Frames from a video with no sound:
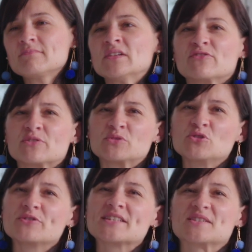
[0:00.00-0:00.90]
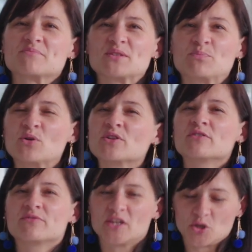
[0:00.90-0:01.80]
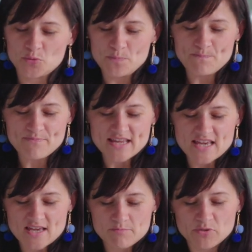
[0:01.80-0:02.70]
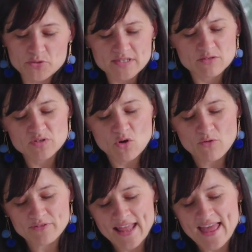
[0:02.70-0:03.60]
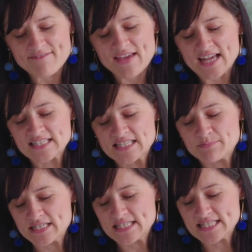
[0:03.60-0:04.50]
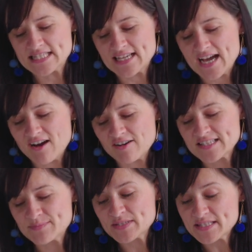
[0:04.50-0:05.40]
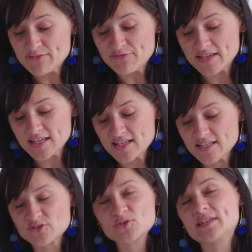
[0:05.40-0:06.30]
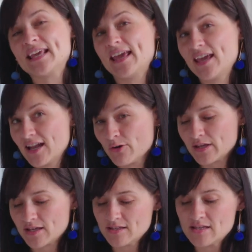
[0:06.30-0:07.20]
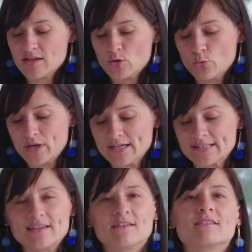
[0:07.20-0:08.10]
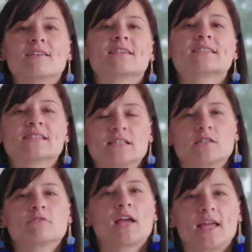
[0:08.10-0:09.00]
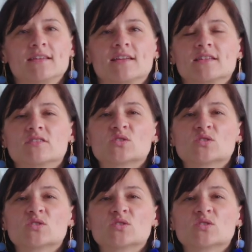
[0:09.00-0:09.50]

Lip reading: From tourism's point of view, museums often have exhibits that are specific to the area where they are situated.